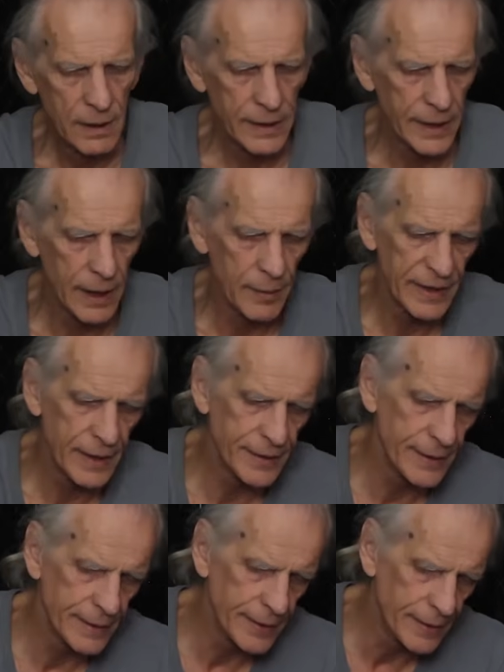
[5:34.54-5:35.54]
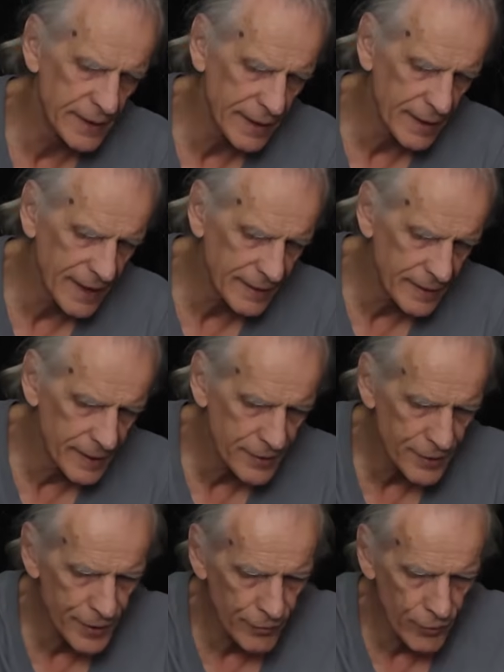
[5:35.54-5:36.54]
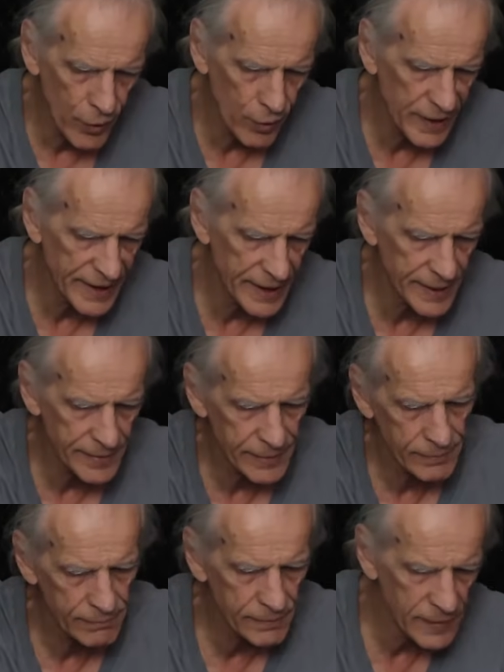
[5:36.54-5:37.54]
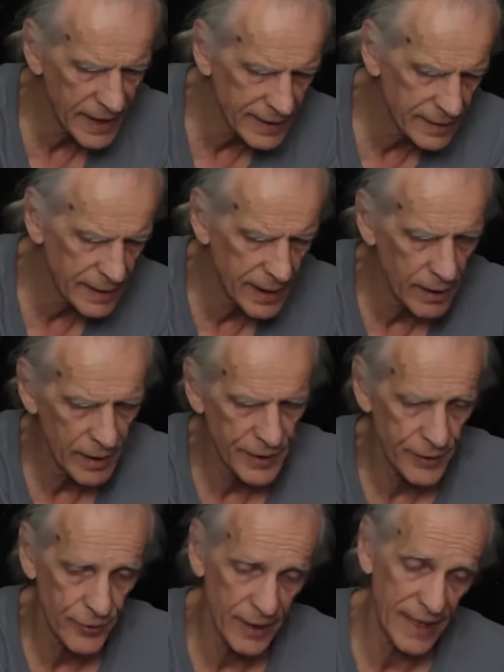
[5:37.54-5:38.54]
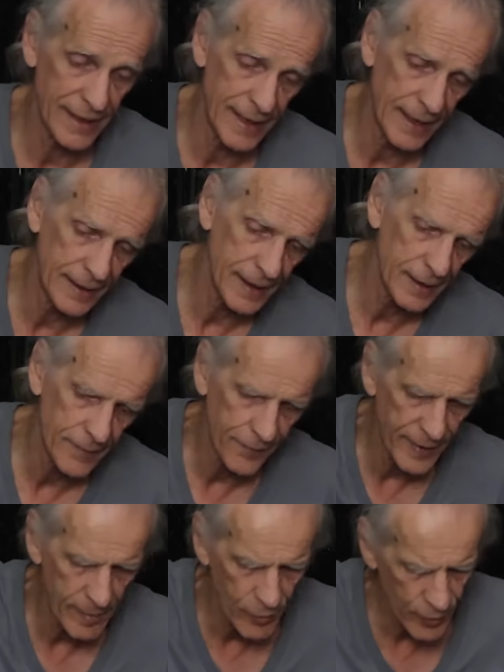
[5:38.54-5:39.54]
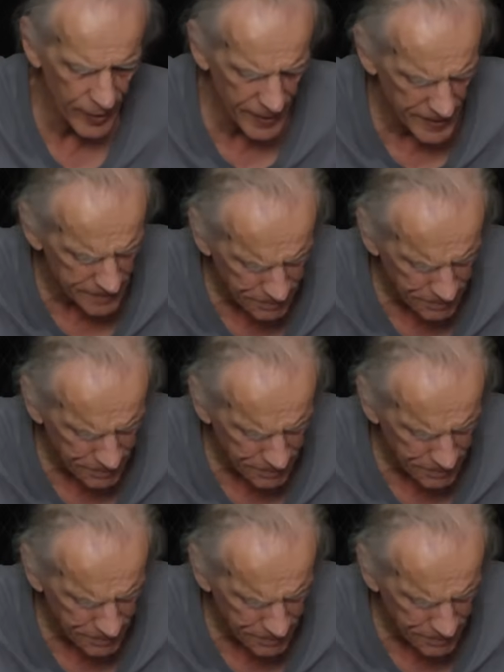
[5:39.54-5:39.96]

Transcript: Because you're using it like this and you're rolling it and and you're trying not to hit the fretboard.